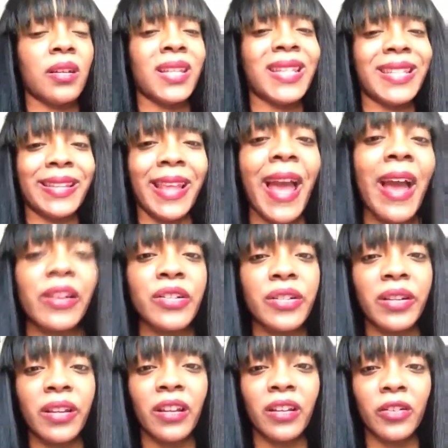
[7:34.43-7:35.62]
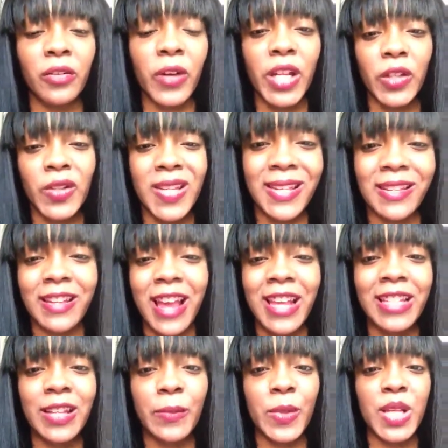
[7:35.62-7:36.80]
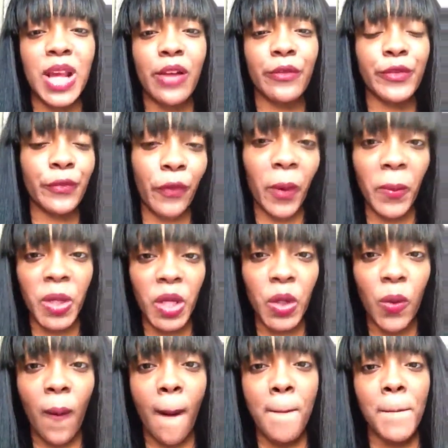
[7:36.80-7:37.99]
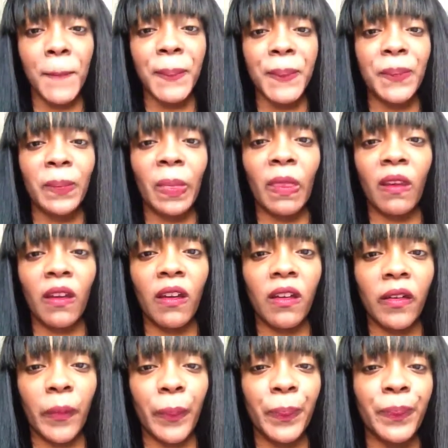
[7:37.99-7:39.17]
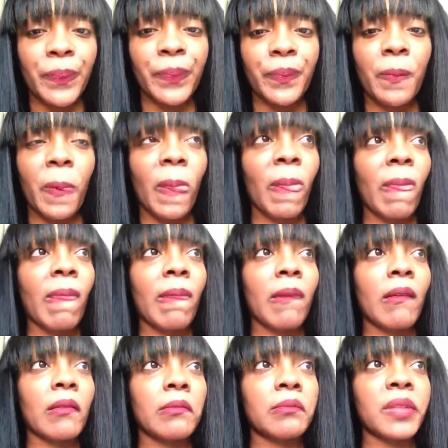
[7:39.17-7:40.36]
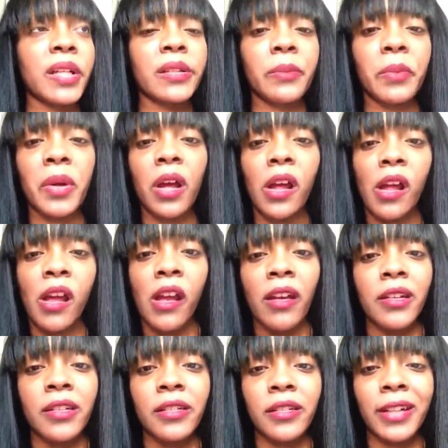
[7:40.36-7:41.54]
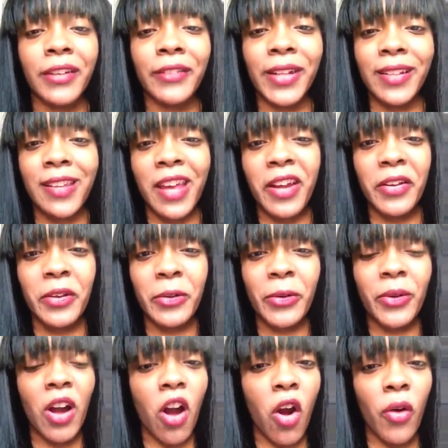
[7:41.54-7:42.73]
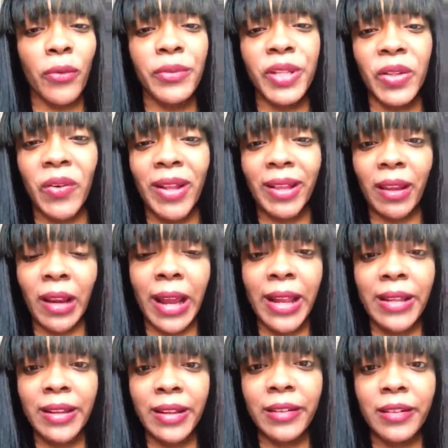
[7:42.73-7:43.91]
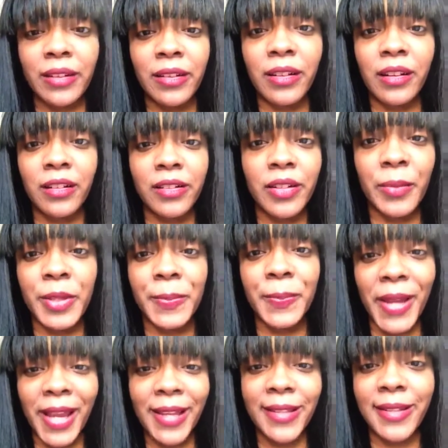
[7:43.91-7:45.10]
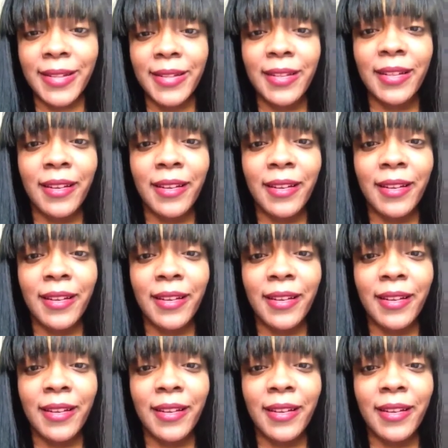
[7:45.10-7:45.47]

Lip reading: detached, they trying to distance themselves from you. um, that's a problem. Or if they tell you, oh, I think I need some space,